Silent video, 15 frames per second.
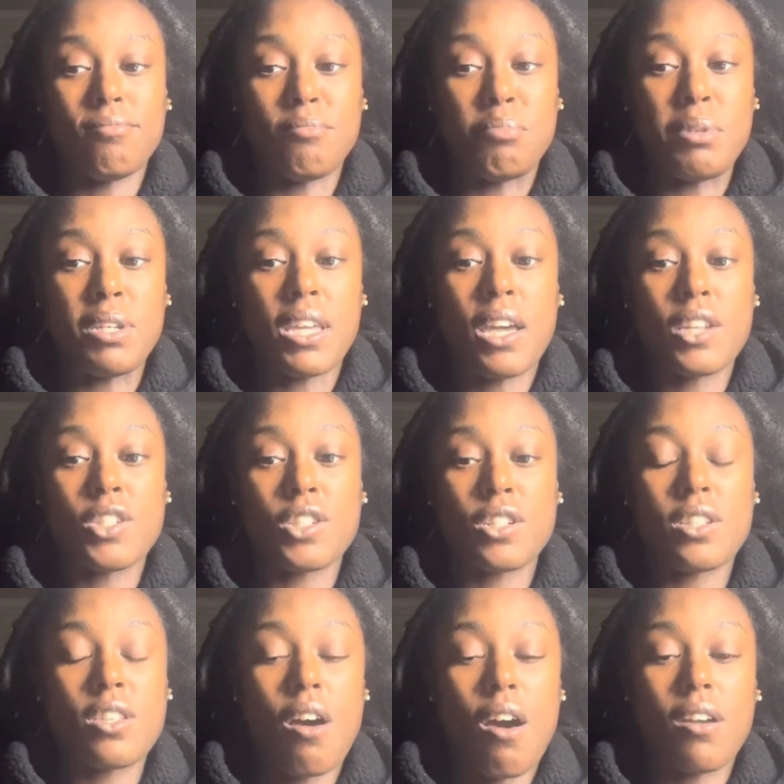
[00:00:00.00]
Because
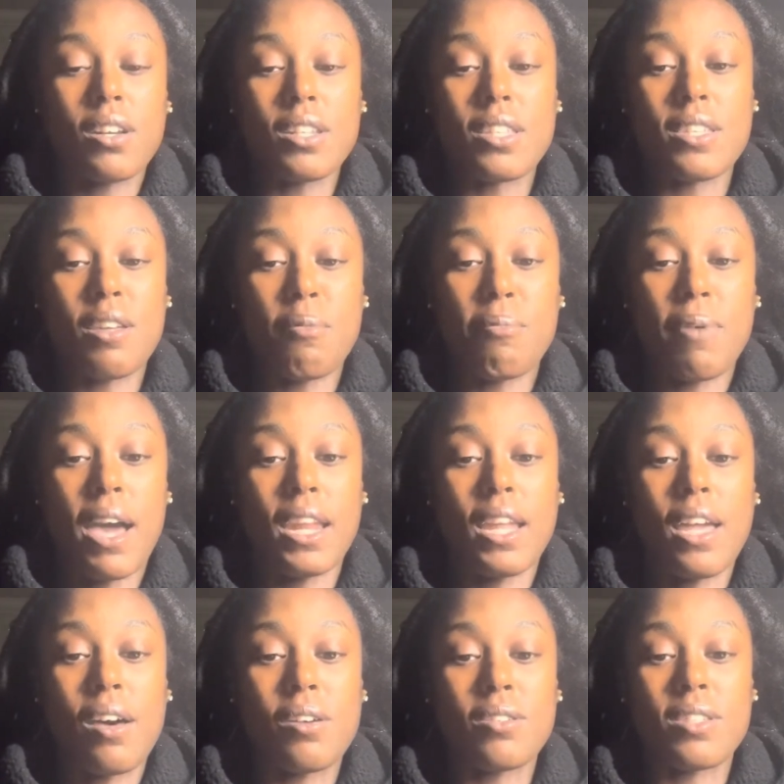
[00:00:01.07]
you're talking to somebody
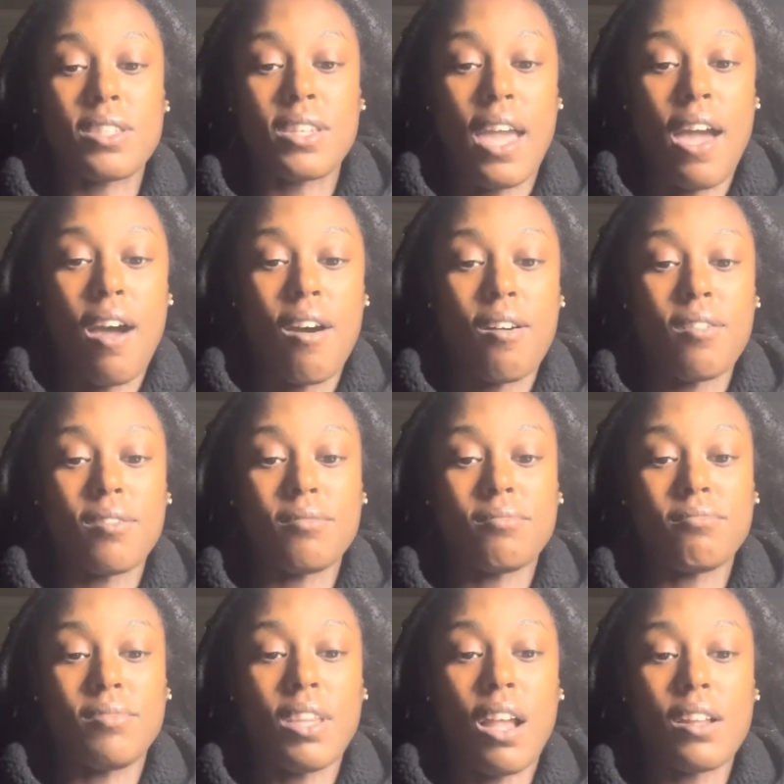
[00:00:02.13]
else now,
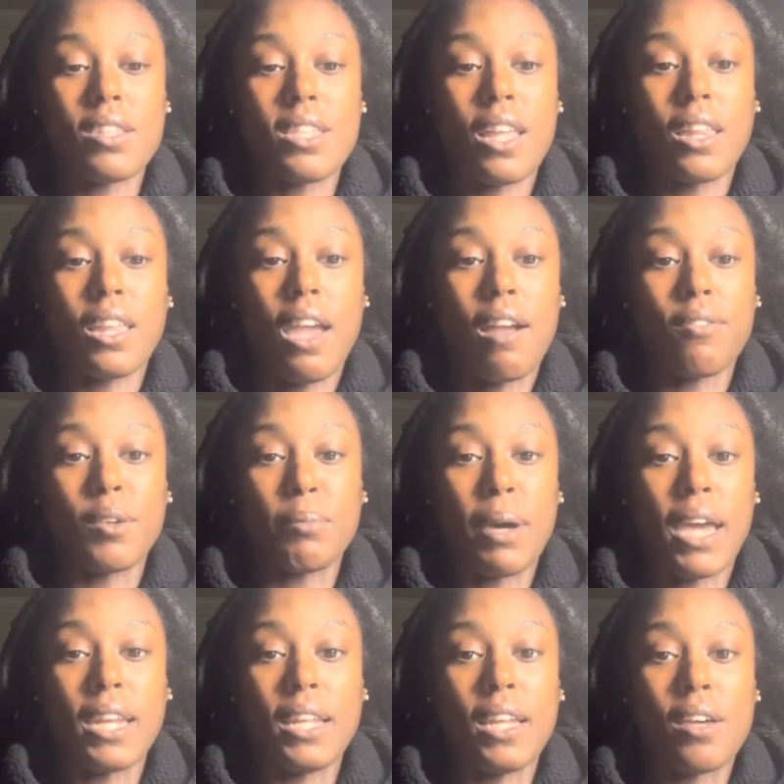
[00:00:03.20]
they're telling
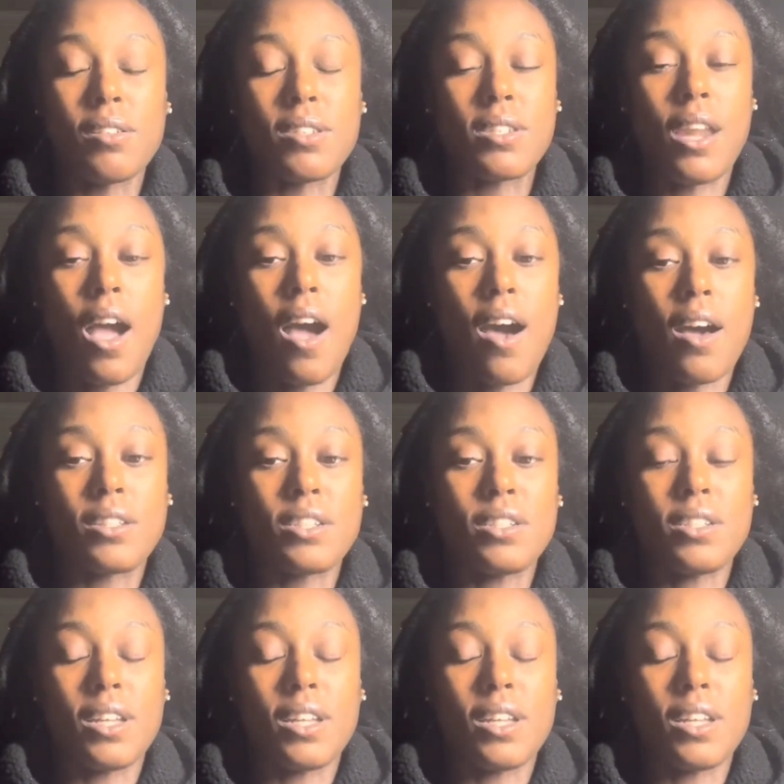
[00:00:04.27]
everybody else, nah,